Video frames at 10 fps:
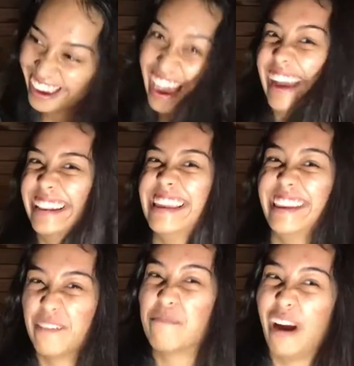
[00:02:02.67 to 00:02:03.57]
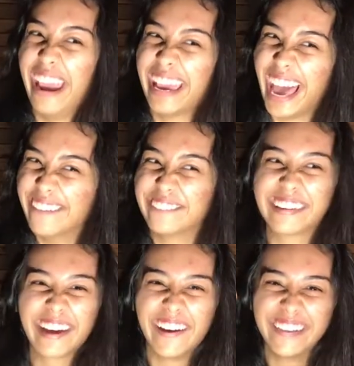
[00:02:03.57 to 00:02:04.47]
I need a break. I'm
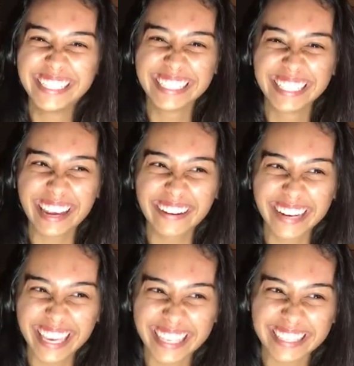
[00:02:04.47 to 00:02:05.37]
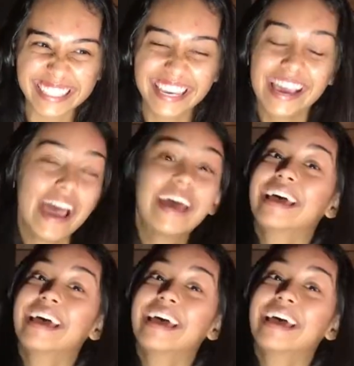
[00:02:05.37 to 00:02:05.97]
good.